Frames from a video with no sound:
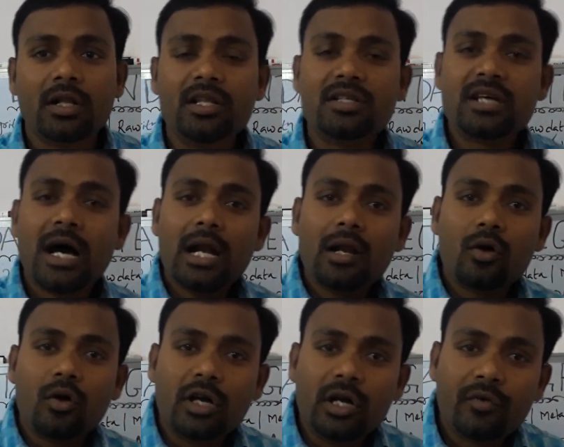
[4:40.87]
These
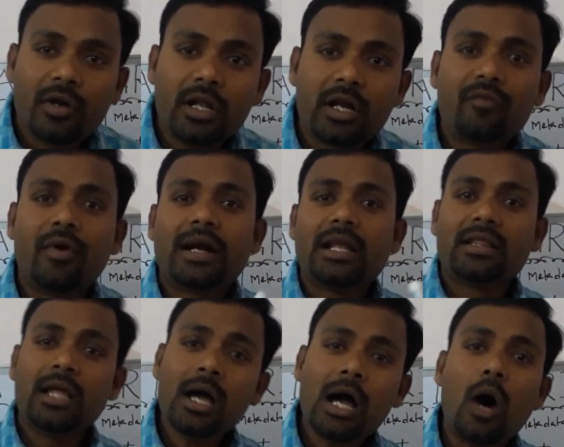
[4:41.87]
all will reflect in
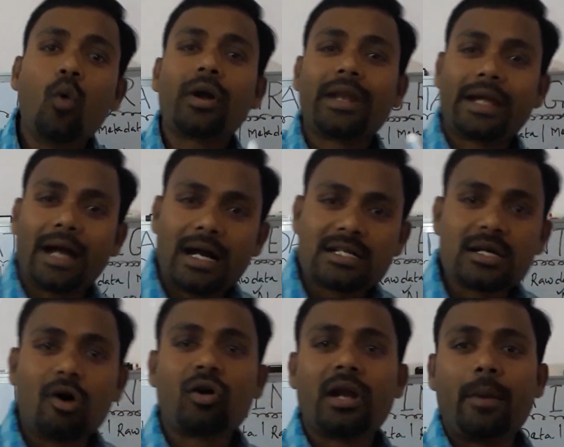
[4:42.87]
the our records,
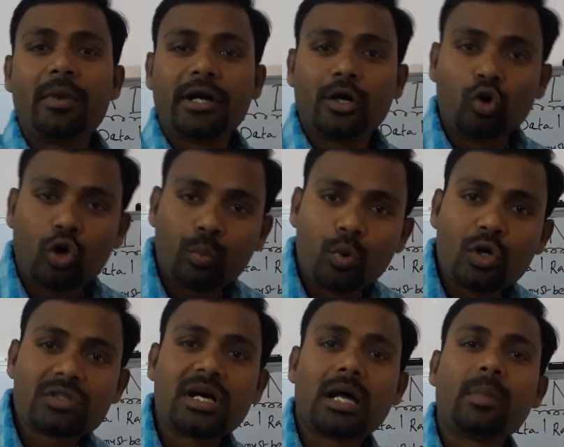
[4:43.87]
our laboratory
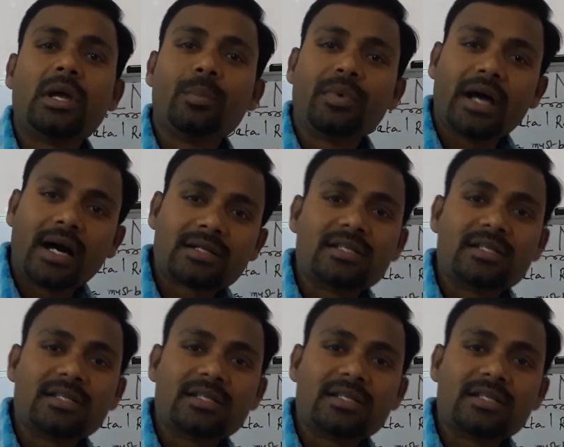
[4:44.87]
notebooks, our BPRs.